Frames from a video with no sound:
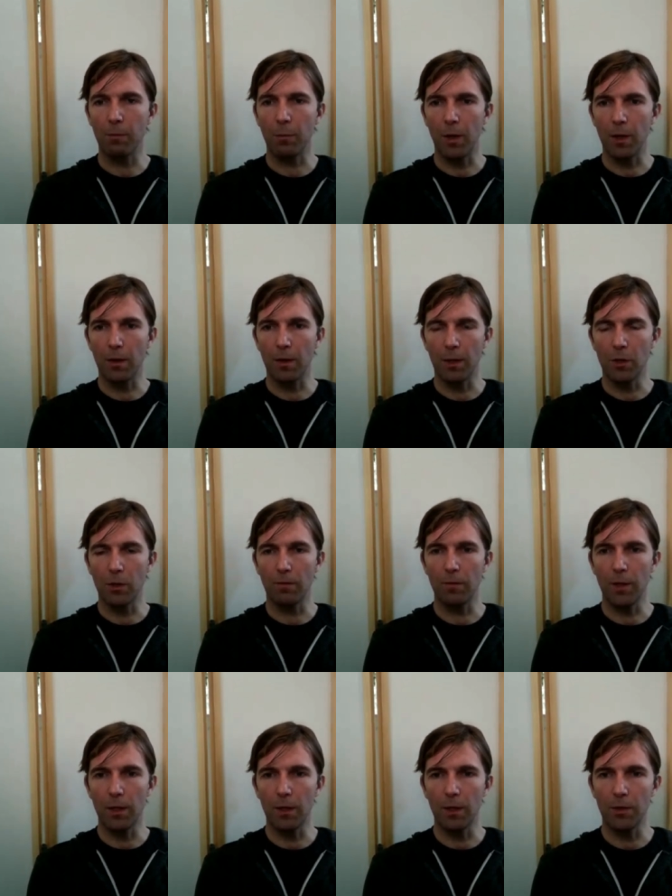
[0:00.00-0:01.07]
but each of
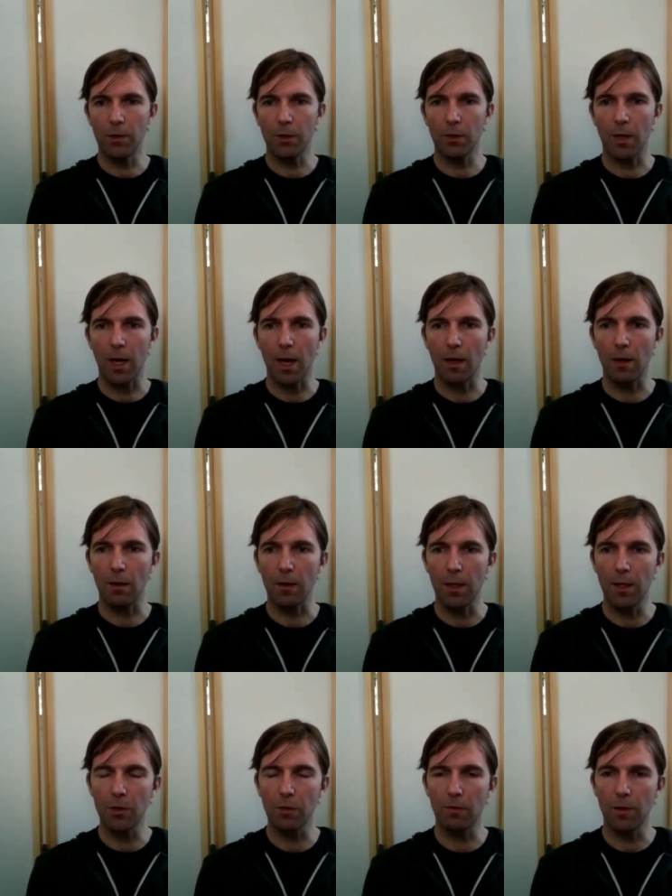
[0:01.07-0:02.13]
these and
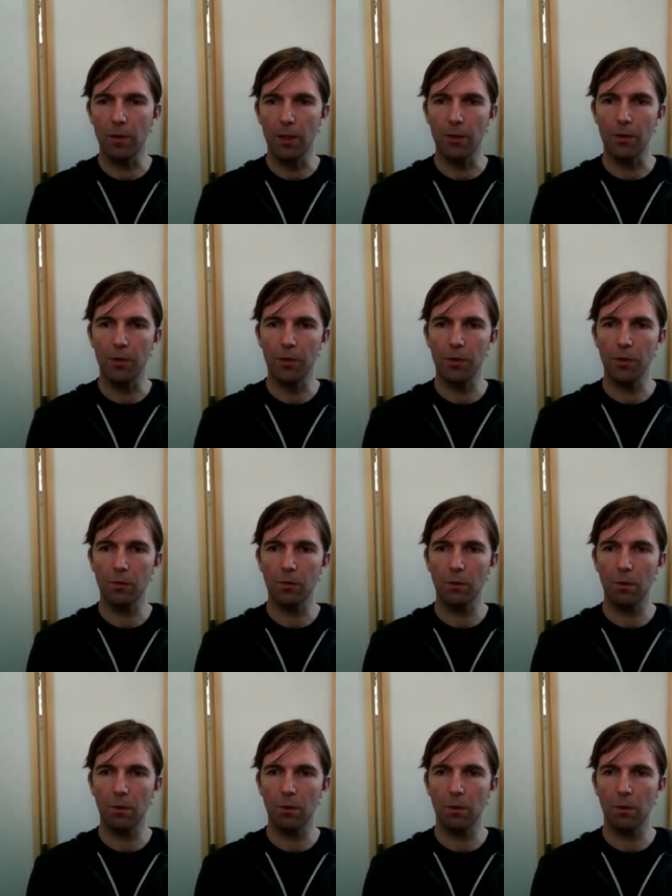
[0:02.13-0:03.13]
each of these